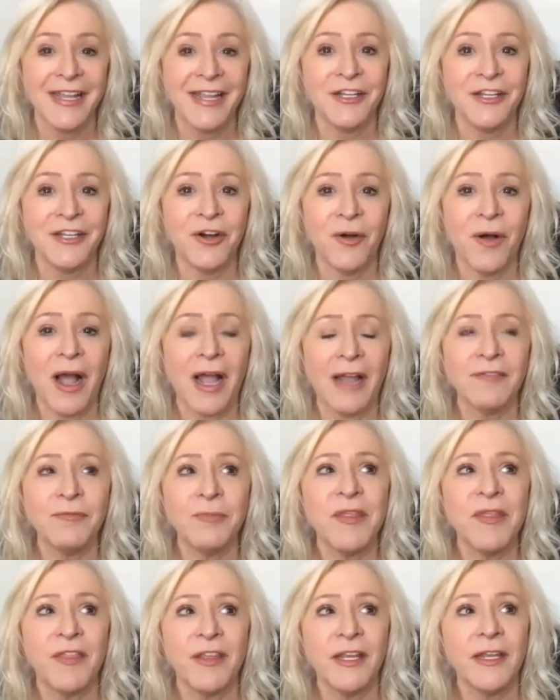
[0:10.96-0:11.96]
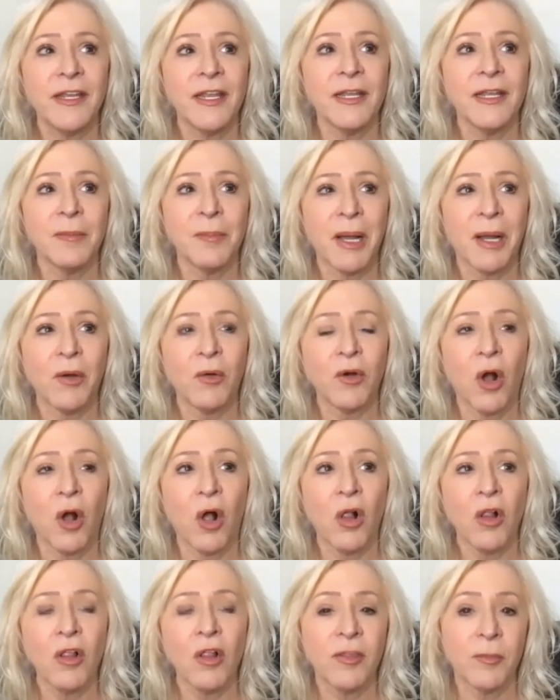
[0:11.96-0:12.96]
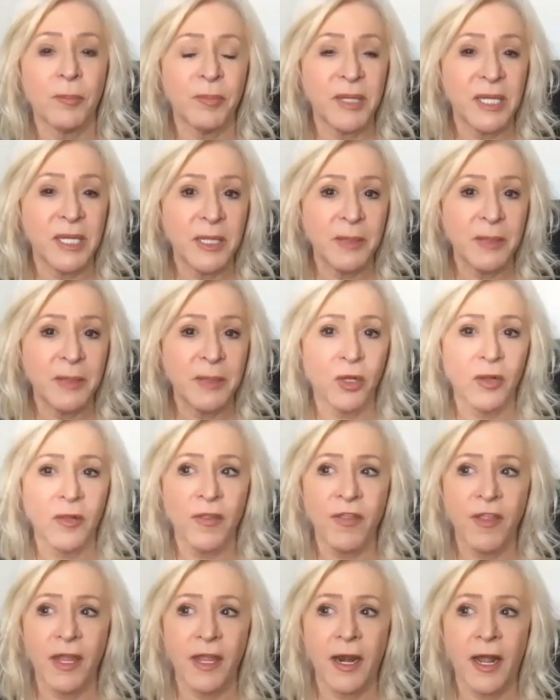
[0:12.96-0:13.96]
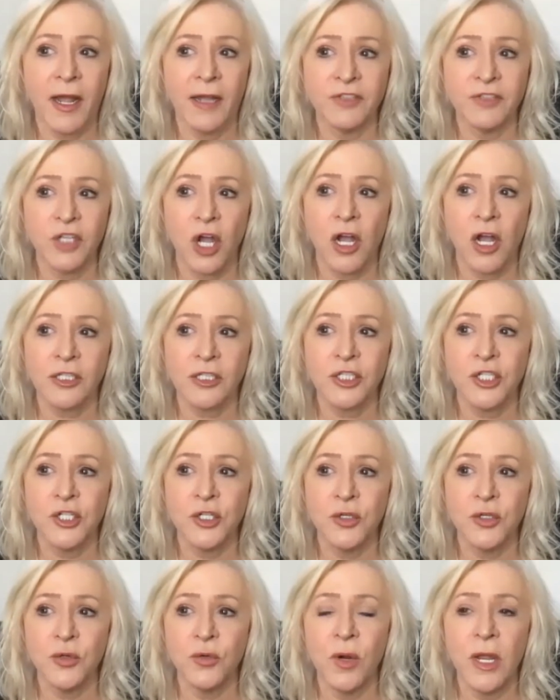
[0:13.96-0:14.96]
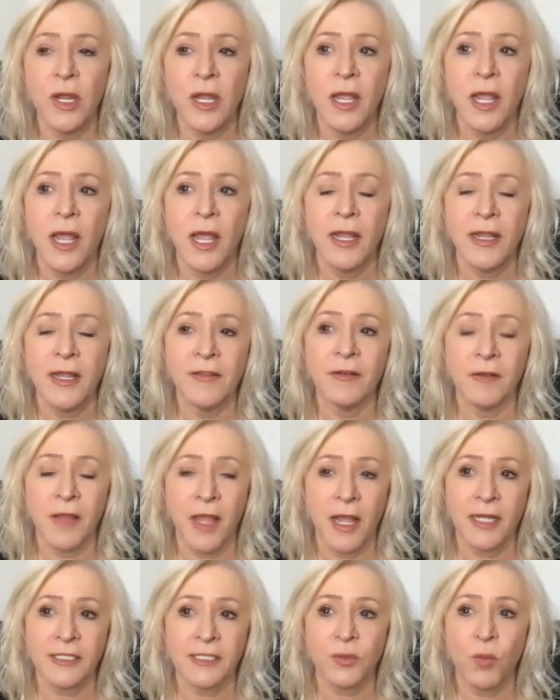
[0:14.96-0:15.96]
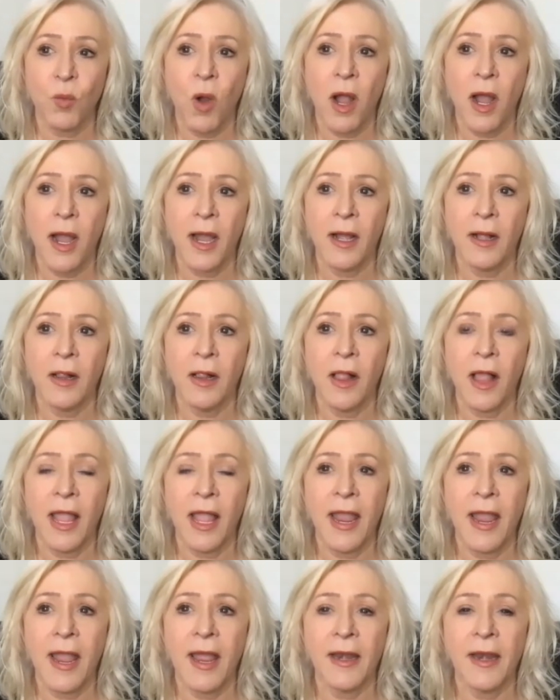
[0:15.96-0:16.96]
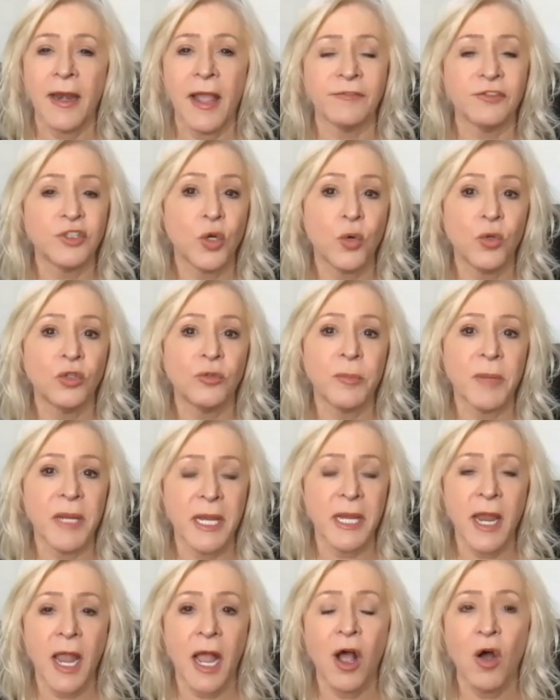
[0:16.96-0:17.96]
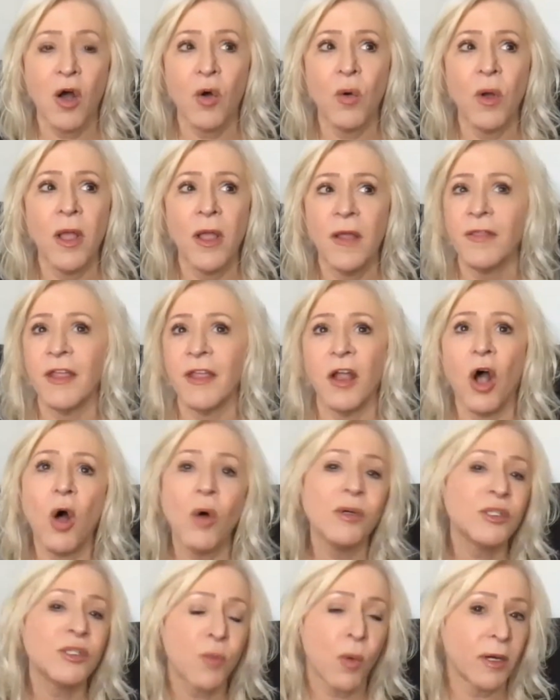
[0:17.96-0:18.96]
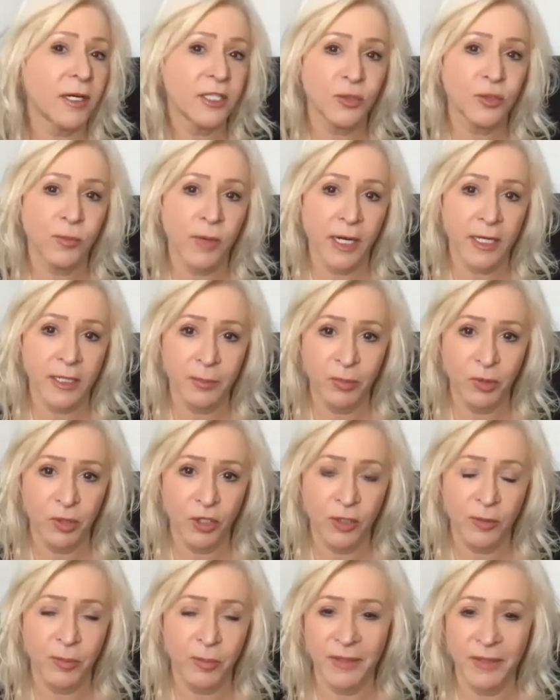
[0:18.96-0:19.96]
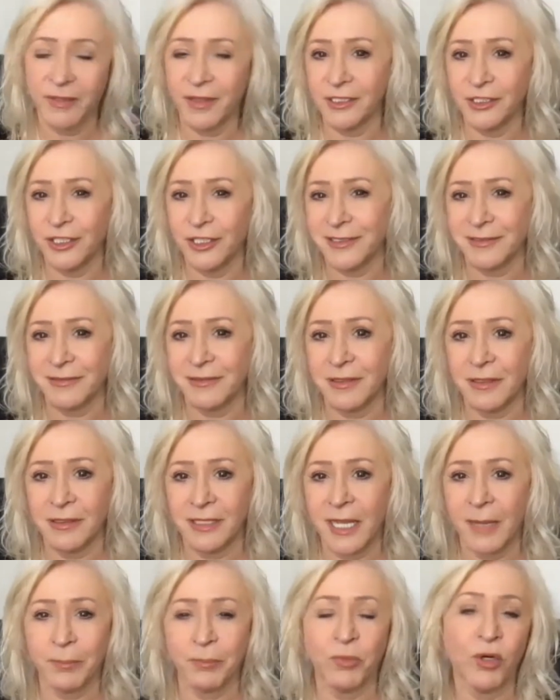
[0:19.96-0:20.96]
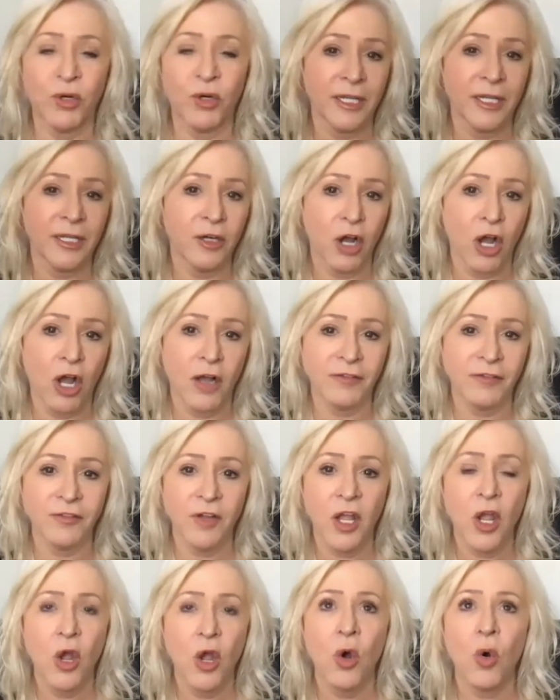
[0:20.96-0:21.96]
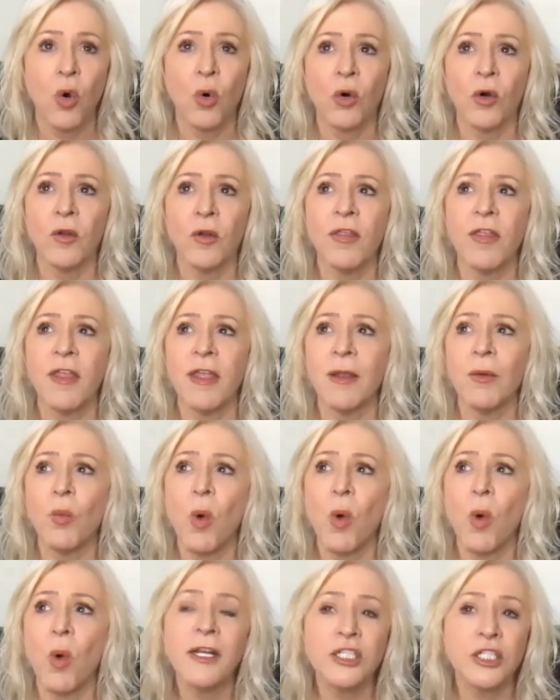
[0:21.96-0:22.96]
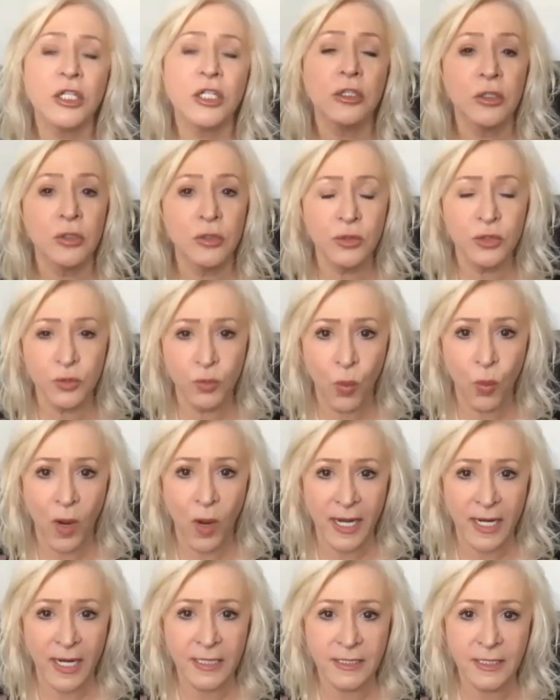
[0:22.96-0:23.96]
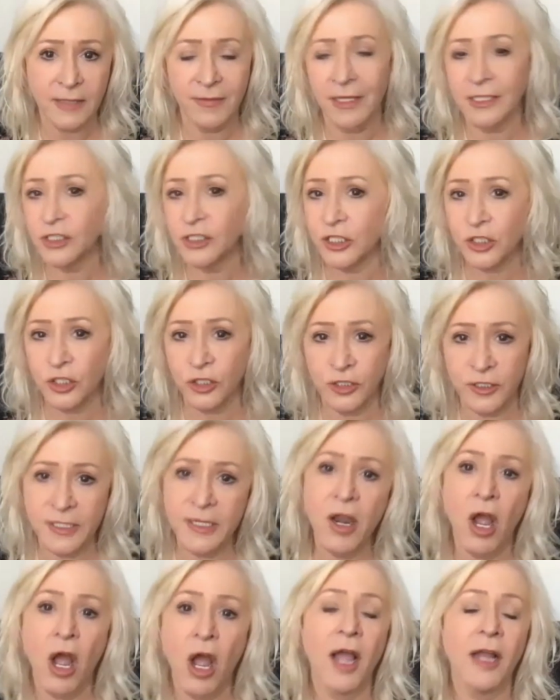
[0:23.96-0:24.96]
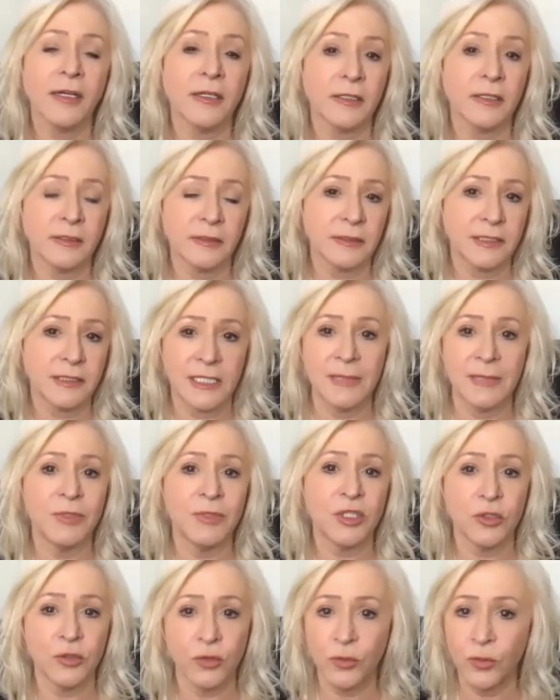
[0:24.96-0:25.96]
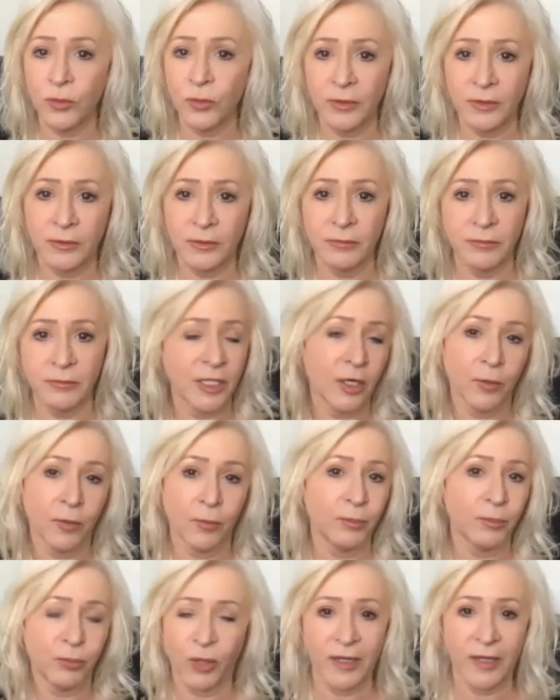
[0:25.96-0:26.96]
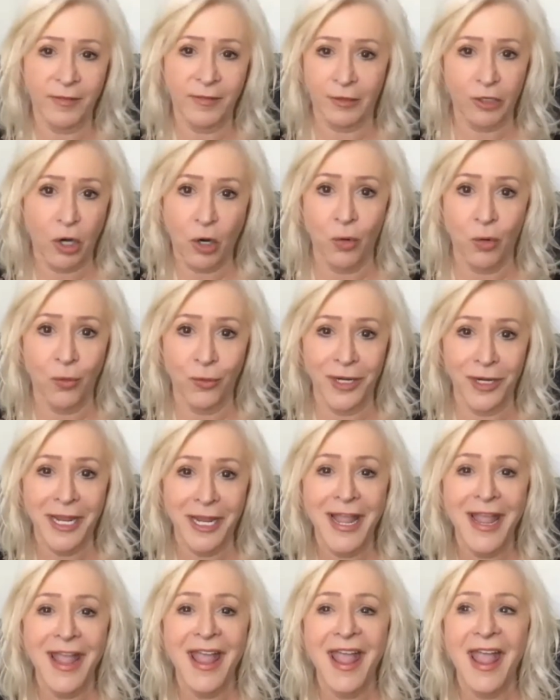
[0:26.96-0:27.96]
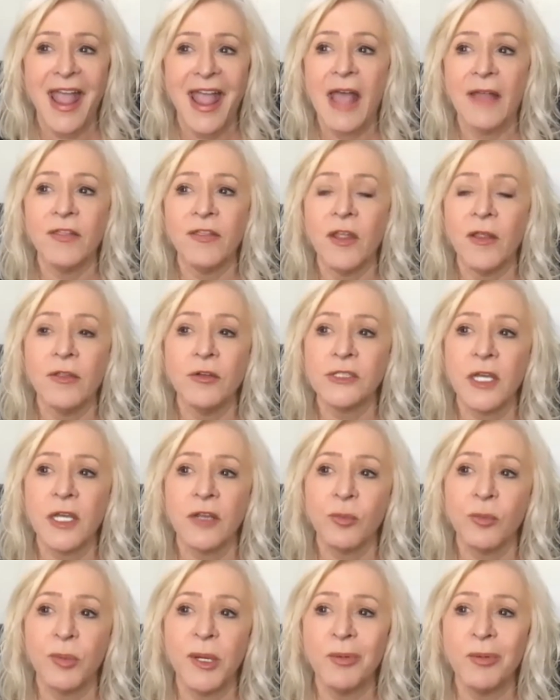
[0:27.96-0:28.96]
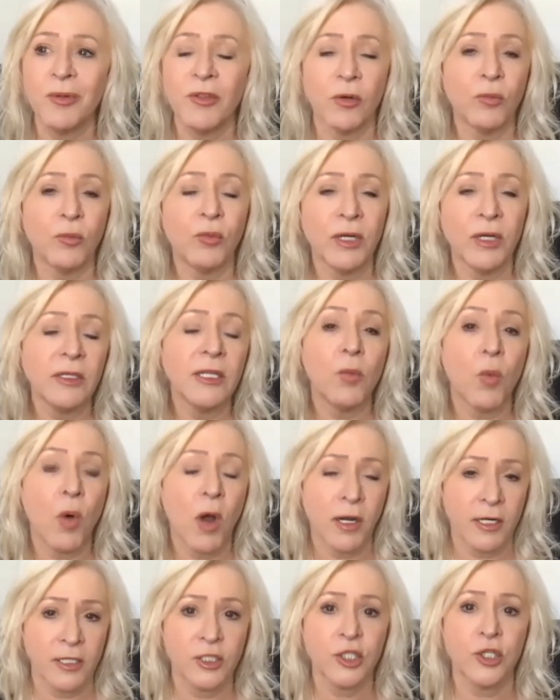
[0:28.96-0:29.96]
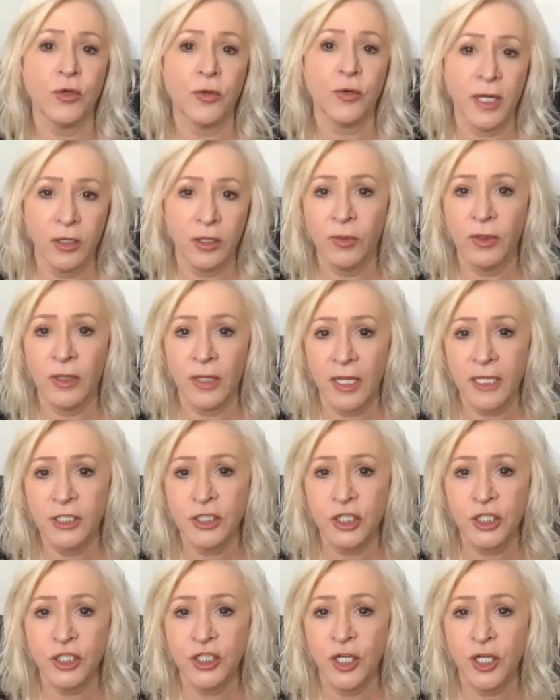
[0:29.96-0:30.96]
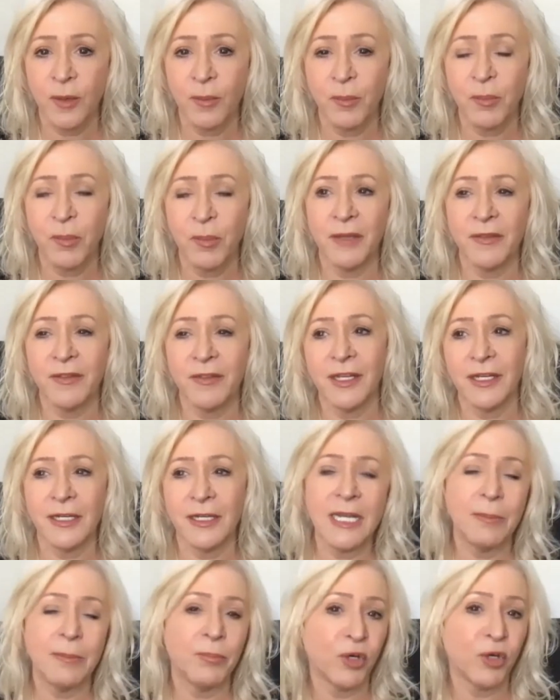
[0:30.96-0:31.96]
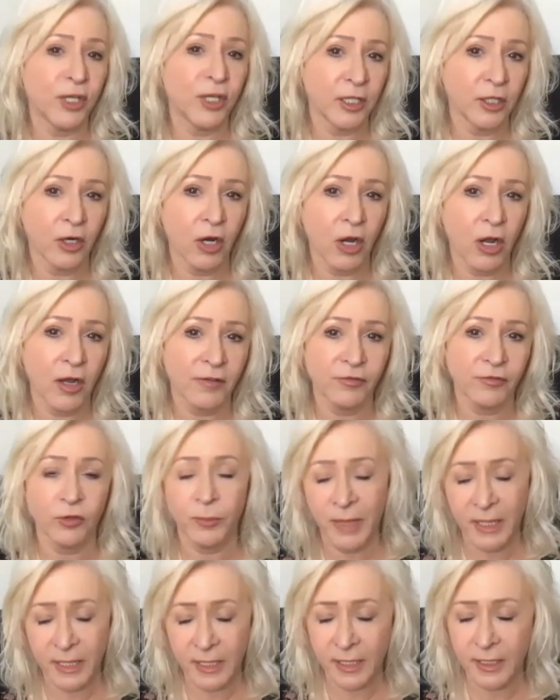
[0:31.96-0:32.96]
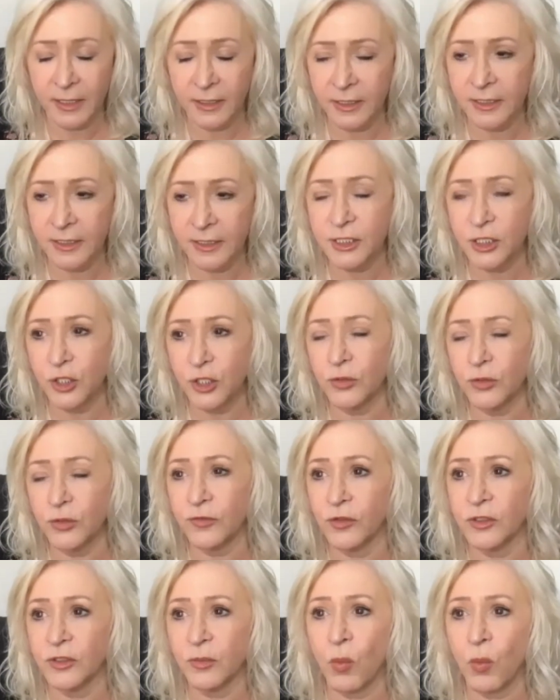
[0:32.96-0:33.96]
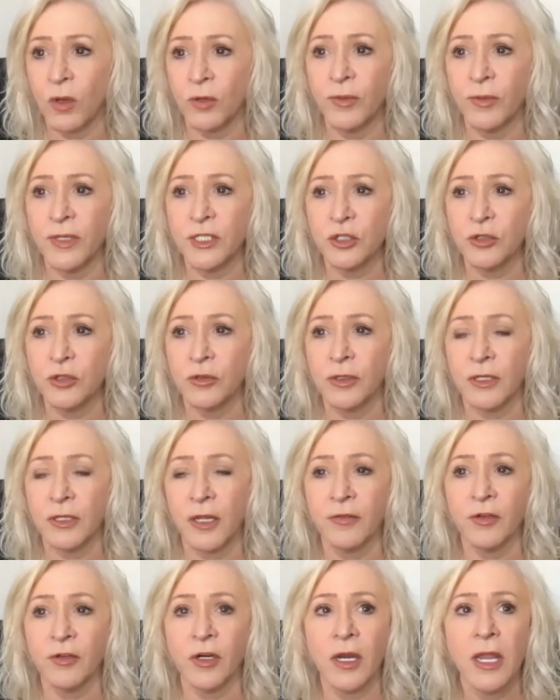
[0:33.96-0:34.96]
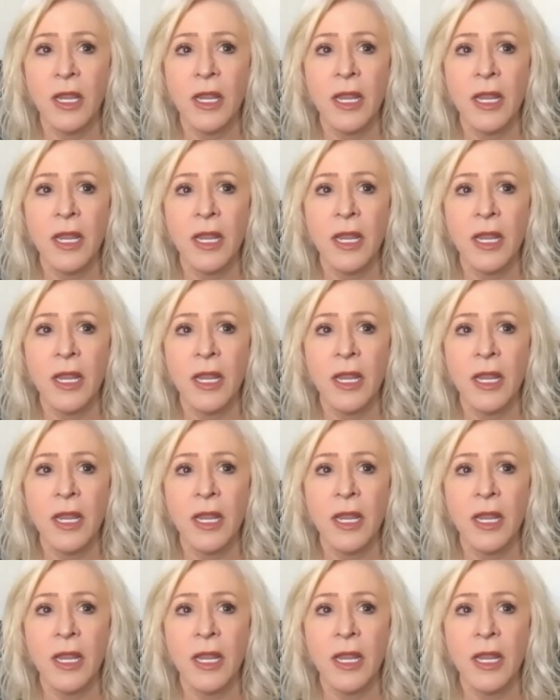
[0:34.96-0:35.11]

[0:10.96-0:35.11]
You know, I've been thinking about all the people that I've talked to in the last while and have told me how they always wanted to write a book, but they just kept putting it off, or they wanted to lose weight and they just could not seem to you know break the code and then there's other people that really wanted to create a relationship but they keep putting it off or making an excuse for one reason or another